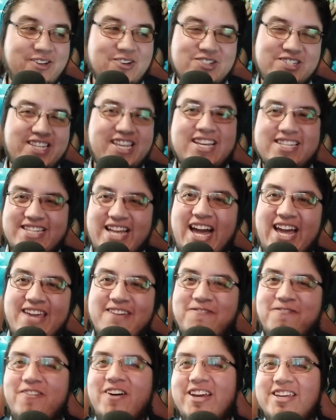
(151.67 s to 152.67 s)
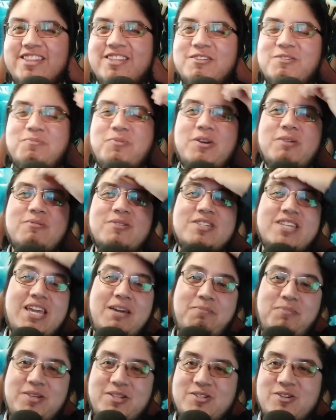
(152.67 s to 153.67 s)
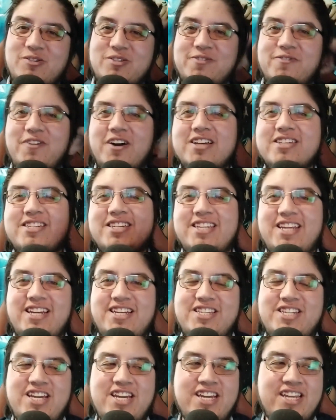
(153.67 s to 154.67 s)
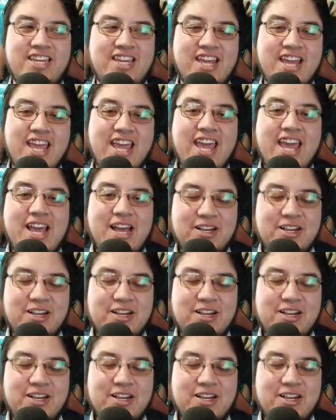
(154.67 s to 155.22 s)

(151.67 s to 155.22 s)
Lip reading: because yes, I find this previous episode fascinating.